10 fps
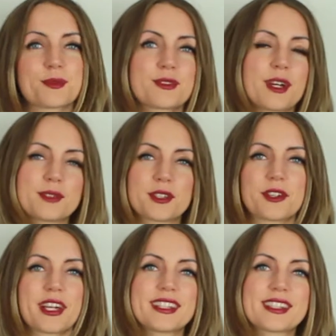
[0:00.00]
subscribe to
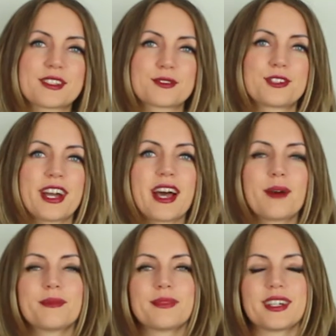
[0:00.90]
our
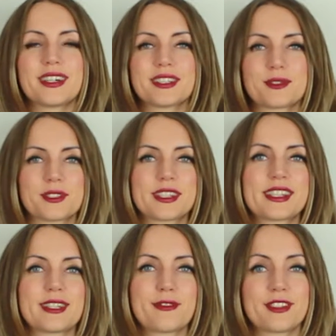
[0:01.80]
Instagram uh, to
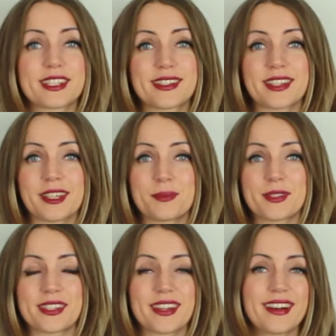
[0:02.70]
receive these
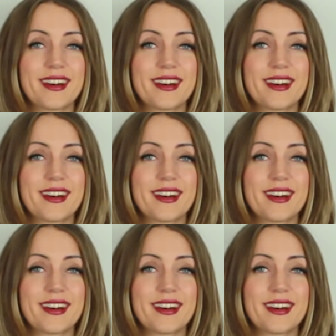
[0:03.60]
tips.